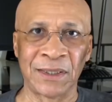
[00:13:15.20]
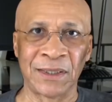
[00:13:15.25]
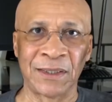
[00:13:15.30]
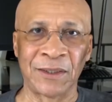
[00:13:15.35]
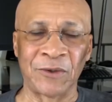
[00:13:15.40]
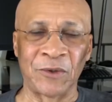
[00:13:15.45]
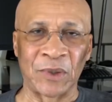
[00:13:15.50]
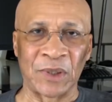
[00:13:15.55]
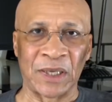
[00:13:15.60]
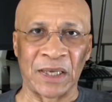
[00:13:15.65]

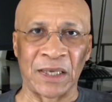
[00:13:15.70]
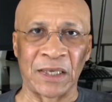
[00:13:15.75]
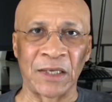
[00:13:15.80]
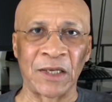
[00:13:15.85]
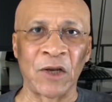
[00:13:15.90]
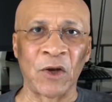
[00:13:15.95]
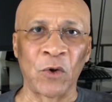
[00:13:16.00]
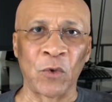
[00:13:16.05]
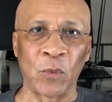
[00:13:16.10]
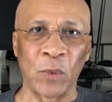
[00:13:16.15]
Okay?
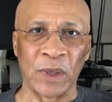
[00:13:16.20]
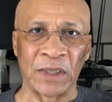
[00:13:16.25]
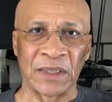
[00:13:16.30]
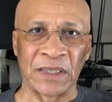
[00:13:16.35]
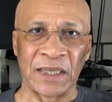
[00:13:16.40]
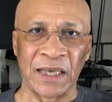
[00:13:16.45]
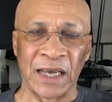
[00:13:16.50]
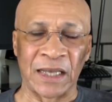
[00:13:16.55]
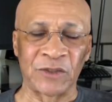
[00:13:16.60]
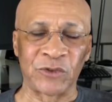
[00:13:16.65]
What
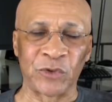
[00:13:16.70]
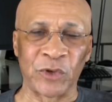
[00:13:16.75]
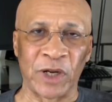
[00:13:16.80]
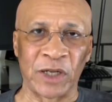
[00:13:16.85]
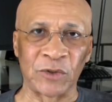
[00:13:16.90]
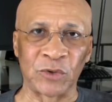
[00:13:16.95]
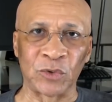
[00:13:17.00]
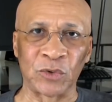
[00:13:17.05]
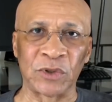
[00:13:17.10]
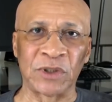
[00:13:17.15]
they are trying
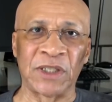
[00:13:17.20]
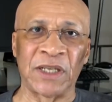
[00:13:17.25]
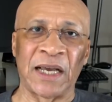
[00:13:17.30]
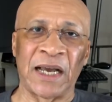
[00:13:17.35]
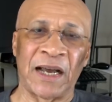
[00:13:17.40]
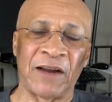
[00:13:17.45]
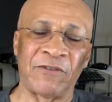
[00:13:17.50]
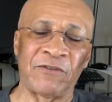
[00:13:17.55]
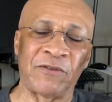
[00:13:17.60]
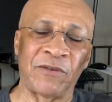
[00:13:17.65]
to do,
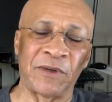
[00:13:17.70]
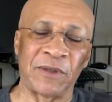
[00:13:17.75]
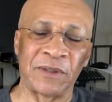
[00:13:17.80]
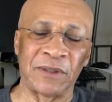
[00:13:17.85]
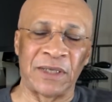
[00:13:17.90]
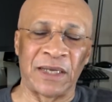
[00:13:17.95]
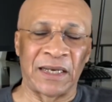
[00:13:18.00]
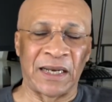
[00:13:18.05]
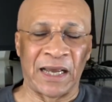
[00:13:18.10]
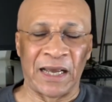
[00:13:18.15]

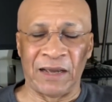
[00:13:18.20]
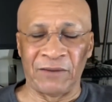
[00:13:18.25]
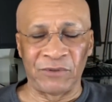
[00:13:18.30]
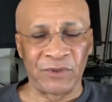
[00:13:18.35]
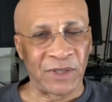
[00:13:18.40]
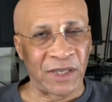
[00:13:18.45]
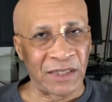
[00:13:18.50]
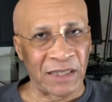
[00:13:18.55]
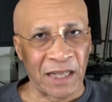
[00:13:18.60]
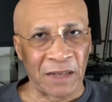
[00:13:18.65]
and I have
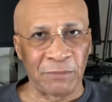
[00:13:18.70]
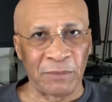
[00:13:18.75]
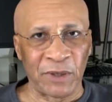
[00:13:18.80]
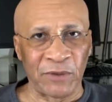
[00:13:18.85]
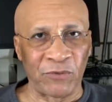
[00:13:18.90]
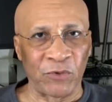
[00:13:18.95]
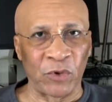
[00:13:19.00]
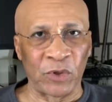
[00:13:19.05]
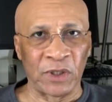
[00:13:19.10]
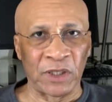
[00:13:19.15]
said that
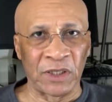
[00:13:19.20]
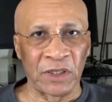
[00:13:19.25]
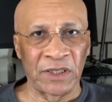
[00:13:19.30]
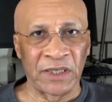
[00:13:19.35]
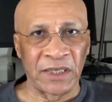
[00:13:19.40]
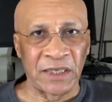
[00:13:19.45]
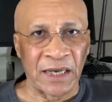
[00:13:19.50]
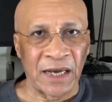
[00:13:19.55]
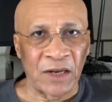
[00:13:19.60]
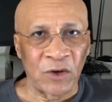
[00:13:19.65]
before,
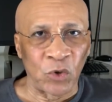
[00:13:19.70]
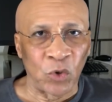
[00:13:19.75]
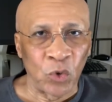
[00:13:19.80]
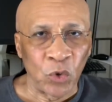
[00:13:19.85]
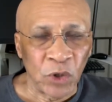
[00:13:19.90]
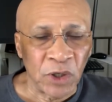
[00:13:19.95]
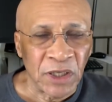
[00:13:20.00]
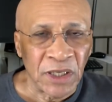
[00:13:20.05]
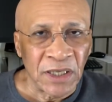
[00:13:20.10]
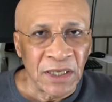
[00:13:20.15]
they are
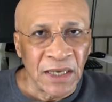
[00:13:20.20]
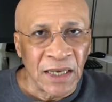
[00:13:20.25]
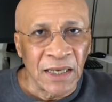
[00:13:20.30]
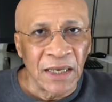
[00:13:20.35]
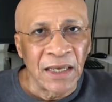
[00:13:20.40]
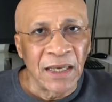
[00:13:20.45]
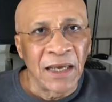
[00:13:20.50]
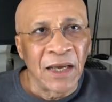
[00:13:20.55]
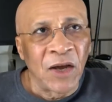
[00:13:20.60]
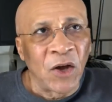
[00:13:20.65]
looking
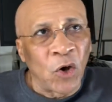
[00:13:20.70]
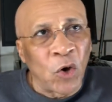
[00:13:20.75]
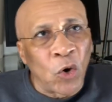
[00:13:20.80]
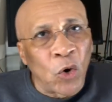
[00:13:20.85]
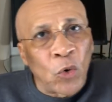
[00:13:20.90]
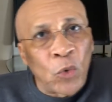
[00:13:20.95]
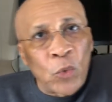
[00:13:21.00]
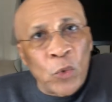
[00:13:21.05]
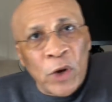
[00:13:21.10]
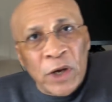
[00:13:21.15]

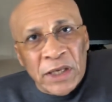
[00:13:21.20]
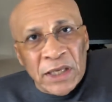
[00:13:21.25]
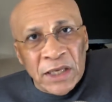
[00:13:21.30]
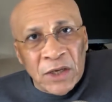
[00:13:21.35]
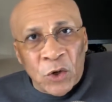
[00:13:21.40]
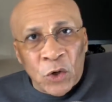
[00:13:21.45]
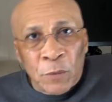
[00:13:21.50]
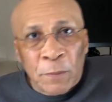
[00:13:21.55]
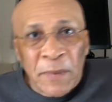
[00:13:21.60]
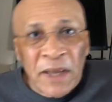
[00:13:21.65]
or working
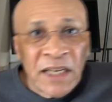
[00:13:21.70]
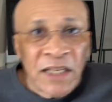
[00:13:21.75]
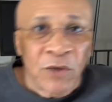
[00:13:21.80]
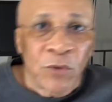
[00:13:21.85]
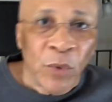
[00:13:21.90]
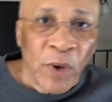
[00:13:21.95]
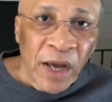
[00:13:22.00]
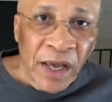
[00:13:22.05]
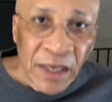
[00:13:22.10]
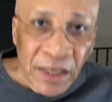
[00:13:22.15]
on many
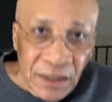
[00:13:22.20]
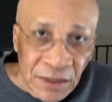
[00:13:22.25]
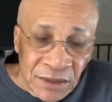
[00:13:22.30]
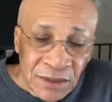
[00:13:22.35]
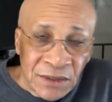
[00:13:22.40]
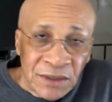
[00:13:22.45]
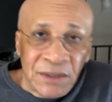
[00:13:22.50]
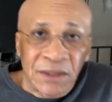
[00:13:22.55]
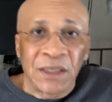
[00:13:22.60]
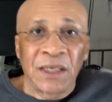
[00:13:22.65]

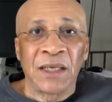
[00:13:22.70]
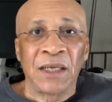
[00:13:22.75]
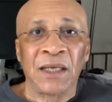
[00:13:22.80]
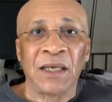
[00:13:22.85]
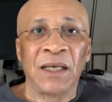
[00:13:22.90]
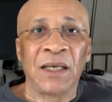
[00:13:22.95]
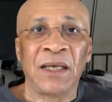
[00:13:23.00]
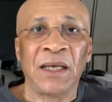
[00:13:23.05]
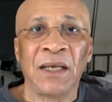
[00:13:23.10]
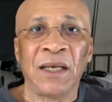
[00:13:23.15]
ways
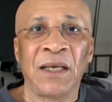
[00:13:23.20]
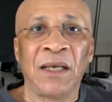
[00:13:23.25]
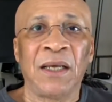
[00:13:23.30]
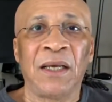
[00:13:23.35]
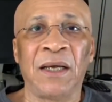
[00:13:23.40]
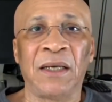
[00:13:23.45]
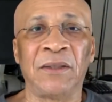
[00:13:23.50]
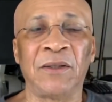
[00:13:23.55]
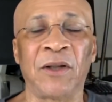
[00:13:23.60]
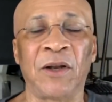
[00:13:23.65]

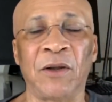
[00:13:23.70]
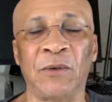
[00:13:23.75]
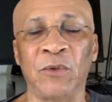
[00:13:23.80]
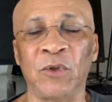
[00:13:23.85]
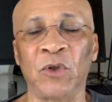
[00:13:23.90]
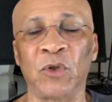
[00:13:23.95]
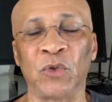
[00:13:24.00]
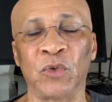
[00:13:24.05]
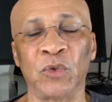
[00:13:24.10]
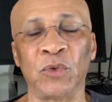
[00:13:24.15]
in order,
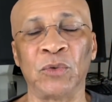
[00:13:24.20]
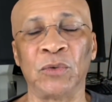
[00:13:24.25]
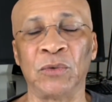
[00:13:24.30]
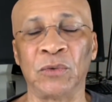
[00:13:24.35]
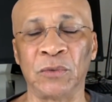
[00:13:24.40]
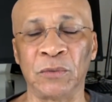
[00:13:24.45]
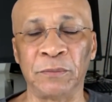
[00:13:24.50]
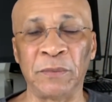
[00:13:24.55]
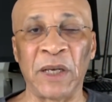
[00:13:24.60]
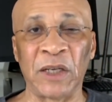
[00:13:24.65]

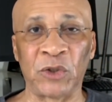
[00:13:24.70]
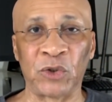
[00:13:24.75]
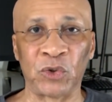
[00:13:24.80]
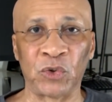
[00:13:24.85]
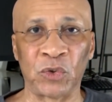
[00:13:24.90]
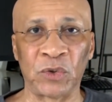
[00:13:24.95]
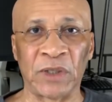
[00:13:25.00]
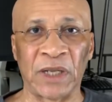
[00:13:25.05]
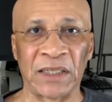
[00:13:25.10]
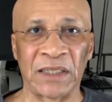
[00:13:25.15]
to make
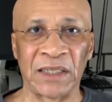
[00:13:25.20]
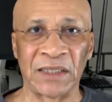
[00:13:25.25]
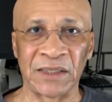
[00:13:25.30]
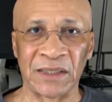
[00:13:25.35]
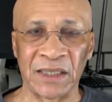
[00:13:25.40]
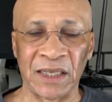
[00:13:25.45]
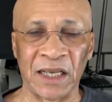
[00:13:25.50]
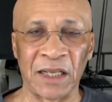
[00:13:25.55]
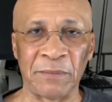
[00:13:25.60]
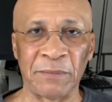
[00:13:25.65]
sure that they
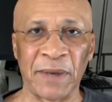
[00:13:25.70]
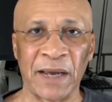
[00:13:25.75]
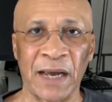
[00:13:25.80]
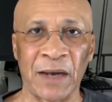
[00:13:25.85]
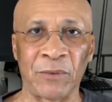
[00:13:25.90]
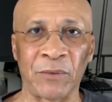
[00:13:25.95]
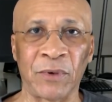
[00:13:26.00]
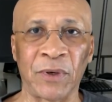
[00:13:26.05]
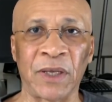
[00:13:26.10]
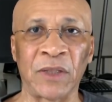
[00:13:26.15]
stay in
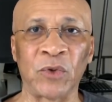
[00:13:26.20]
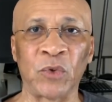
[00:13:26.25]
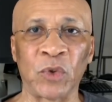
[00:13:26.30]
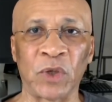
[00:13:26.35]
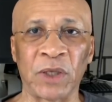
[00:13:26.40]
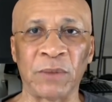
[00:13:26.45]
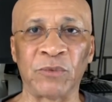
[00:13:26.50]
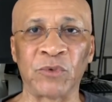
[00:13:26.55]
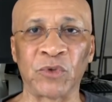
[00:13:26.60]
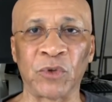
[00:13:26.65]
power and to
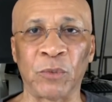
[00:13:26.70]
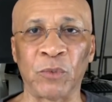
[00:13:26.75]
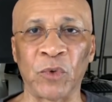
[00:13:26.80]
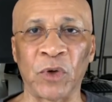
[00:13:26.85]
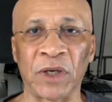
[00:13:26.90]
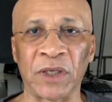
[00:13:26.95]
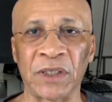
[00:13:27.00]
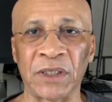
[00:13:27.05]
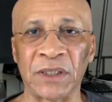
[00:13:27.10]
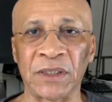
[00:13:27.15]
keep Trump
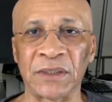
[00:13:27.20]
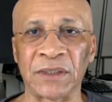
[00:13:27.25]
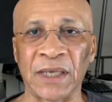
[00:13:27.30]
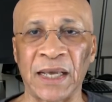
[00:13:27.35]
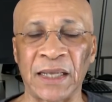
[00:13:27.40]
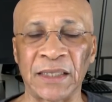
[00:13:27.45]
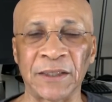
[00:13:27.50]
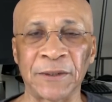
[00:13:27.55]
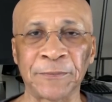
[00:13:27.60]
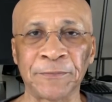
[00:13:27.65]
where he is at.